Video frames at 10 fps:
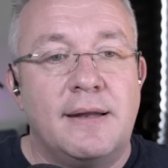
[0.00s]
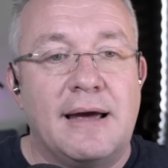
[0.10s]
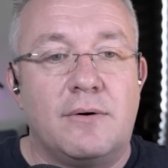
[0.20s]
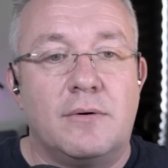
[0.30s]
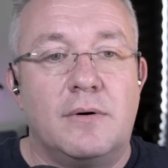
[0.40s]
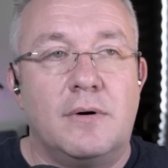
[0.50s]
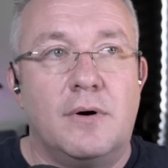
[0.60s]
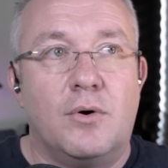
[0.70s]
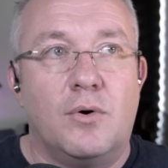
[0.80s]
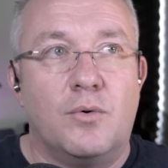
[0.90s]
Now,
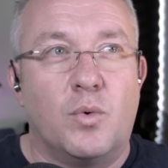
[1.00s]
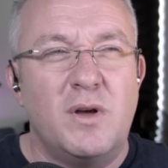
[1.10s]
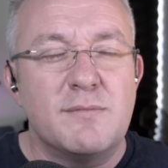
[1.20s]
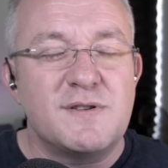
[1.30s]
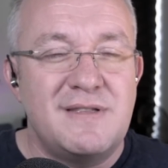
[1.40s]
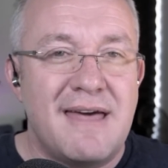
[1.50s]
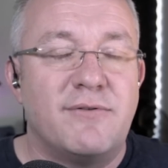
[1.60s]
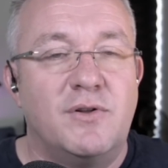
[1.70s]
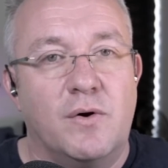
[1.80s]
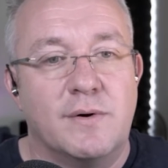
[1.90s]
what you must
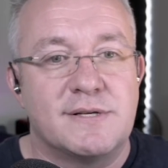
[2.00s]
never do